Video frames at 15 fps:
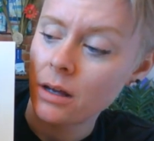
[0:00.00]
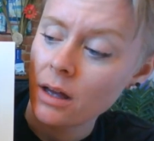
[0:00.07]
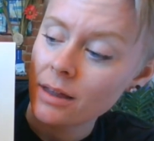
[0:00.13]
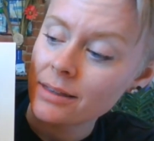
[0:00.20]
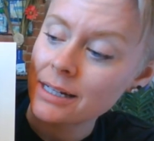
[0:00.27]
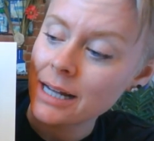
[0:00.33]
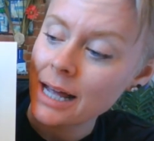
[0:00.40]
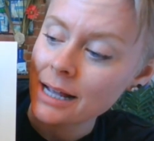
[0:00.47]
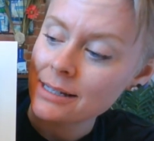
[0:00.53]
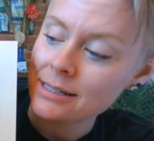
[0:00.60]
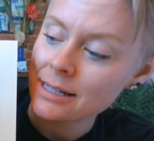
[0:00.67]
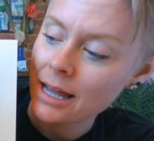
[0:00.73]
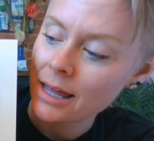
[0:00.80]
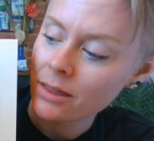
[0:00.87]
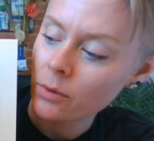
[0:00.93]
The next
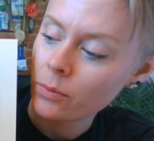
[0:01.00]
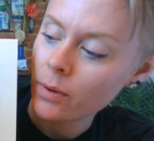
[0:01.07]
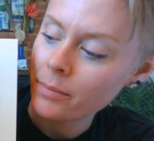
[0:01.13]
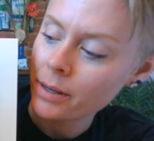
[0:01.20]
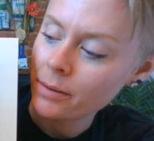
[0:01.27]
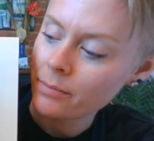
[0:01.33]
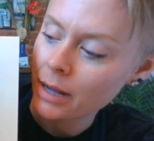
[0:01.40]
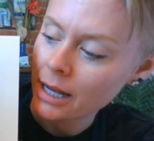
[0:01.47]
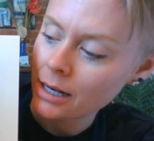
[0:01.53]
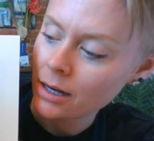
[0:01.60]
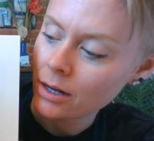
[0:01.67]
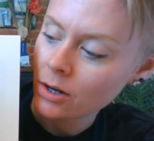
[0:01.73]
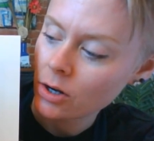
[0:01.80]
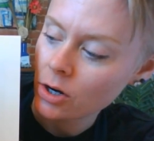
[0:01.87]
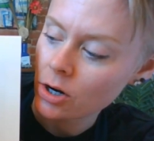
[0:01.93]
day, the woman
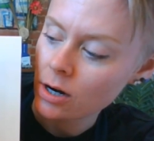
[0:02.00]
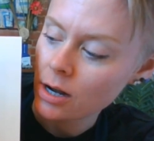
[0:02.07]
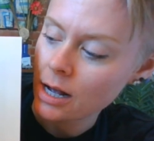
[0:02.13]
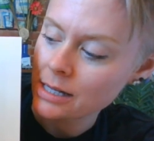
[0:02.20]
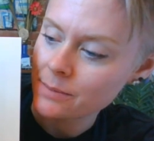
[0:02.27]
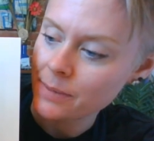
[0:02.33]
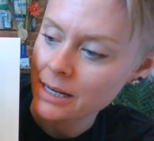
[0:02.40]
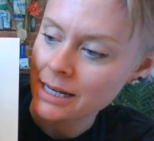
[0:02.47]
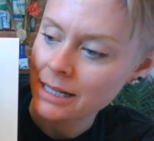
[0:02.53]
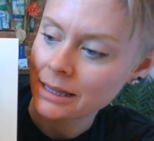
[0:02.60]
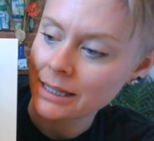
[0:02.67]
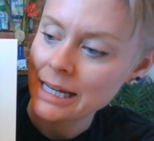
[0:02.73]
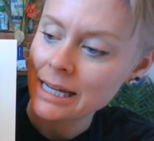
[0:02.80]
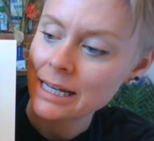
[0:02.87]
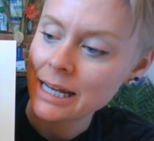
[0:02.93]
made her husband
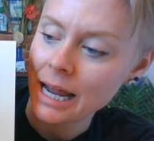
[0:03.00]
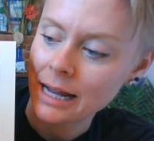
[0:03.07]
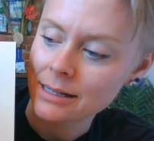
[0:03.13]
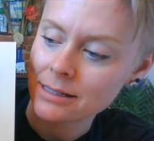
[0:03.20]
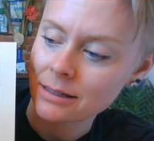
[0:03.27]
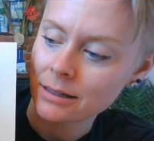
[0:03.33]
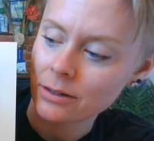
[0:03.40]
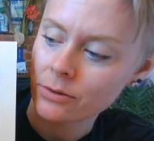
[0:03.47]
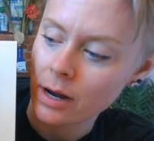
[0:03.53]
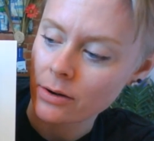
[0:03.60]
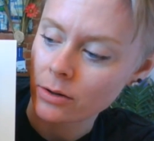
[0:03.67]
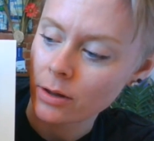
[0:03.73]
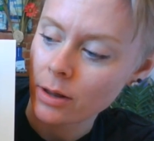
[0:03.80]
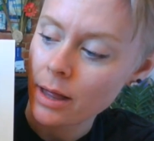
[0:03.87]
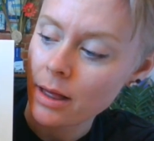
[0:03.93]
lead Hansel and
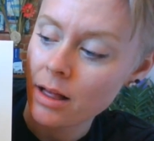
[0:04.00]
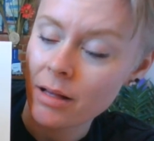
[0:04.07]
Gretel